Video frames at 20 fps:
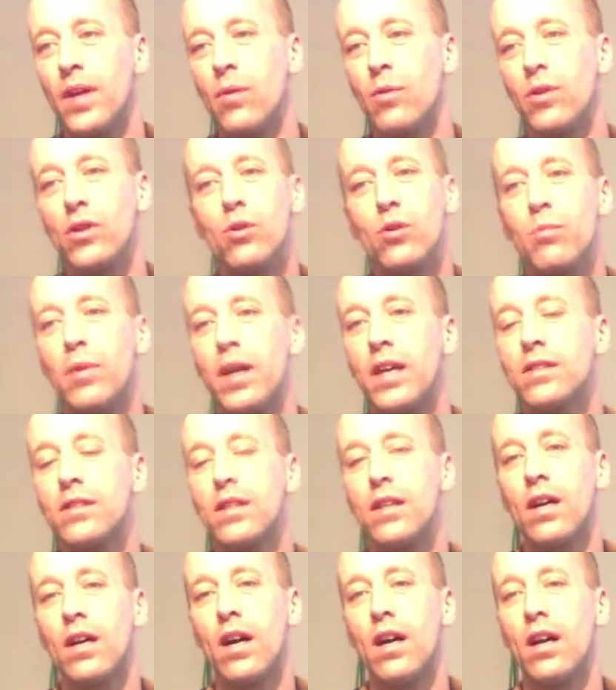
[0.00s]
and we do
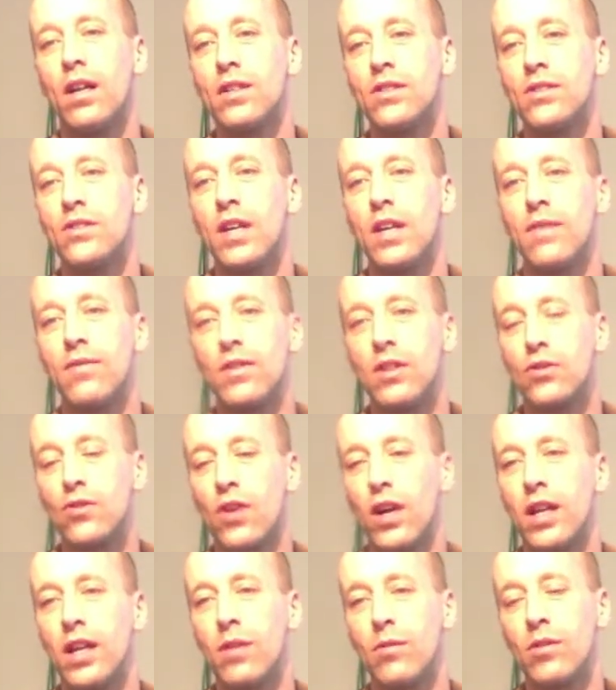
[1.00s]
basically all the safety
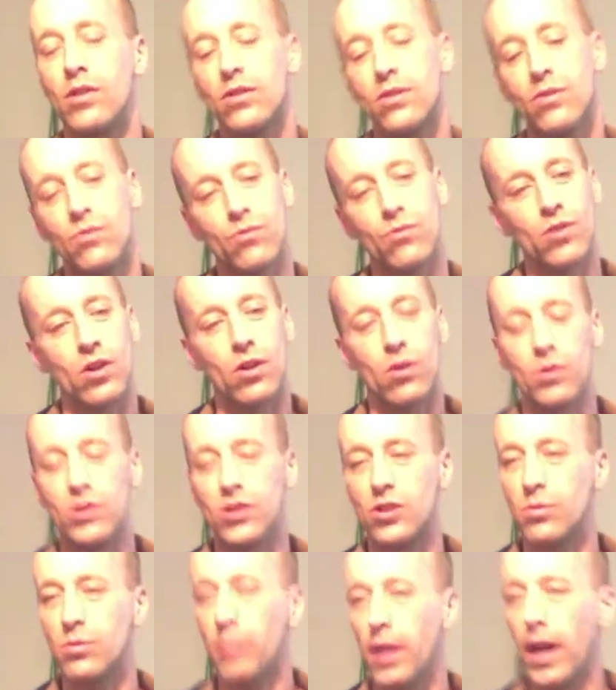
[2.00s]
training,
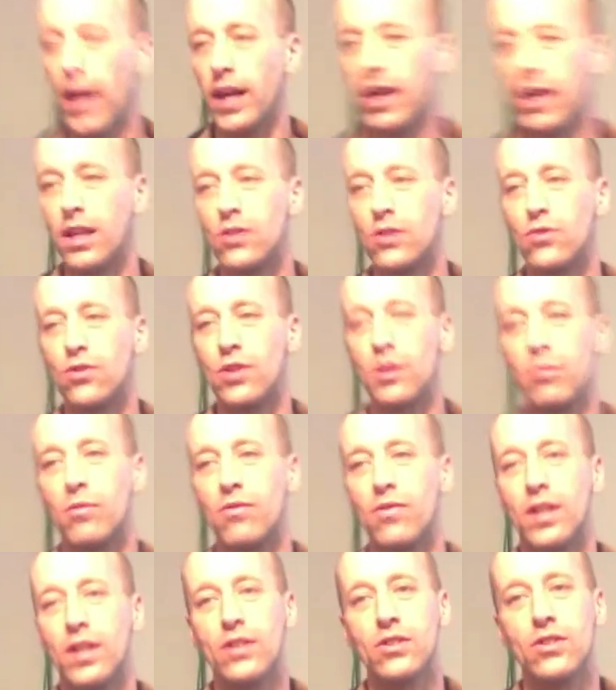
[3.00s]
which is back injury
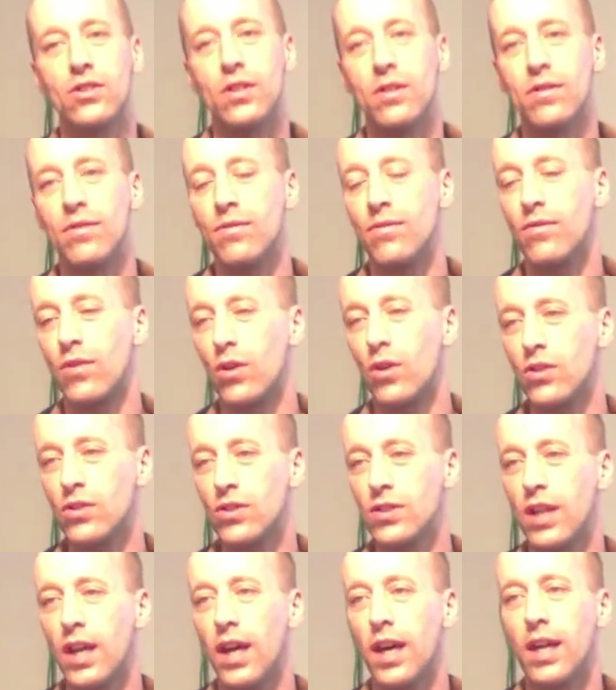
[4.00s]
prevention,
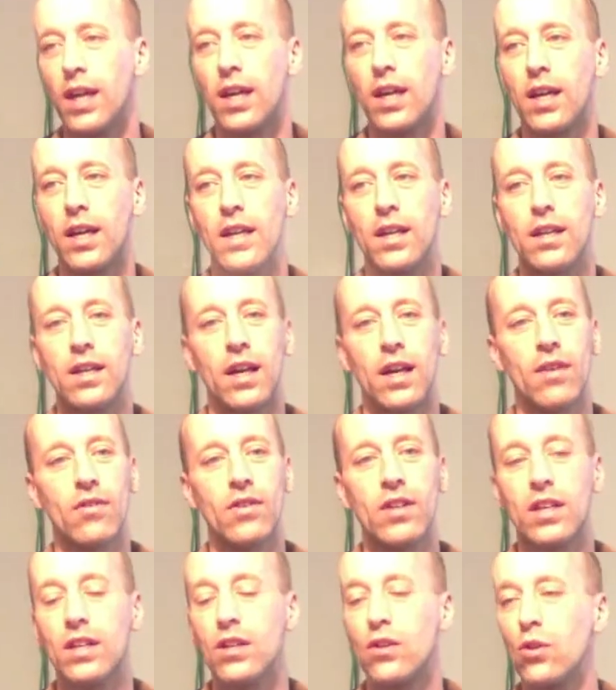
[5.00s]
first aid,
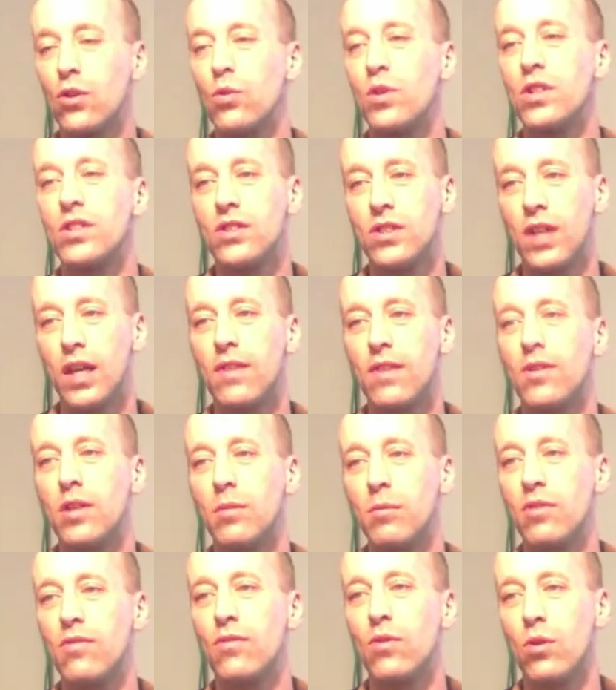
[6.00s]
everything to do with safety
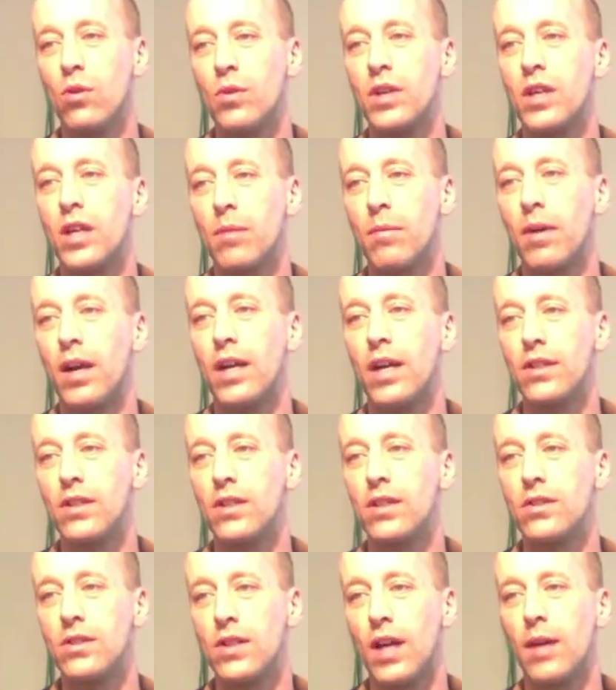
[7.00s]
before we come out to
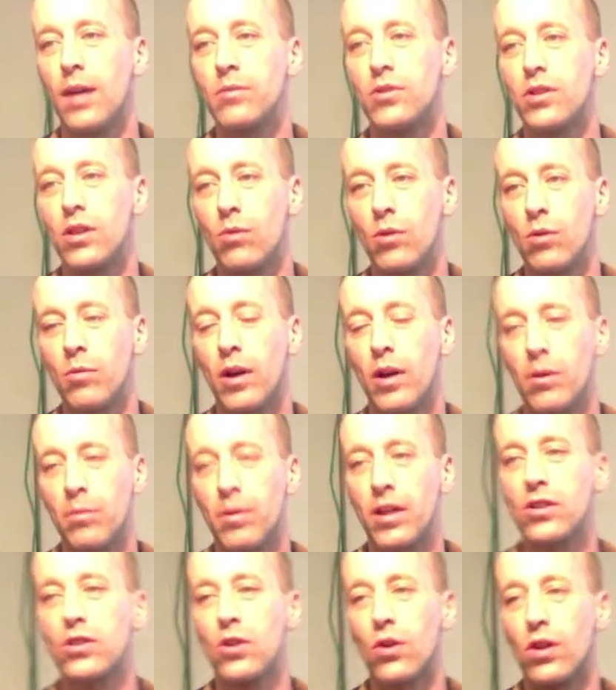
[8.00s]
the job site. We want
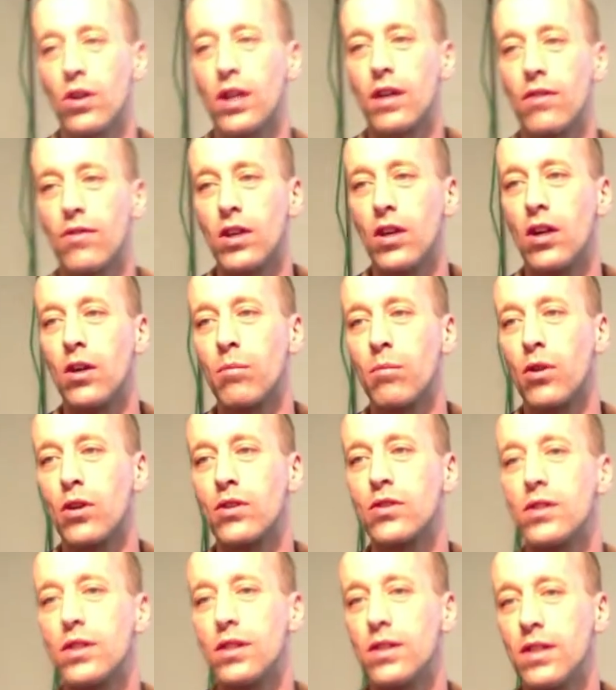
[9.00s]
to make sure that every young
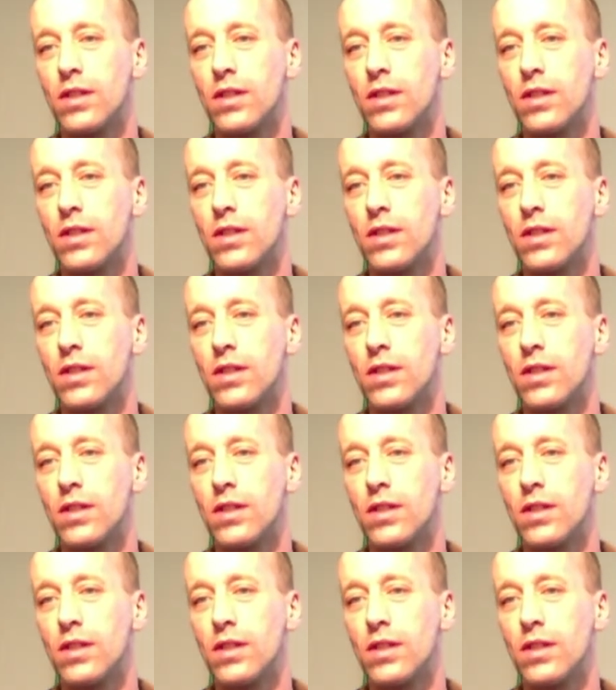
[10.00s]
person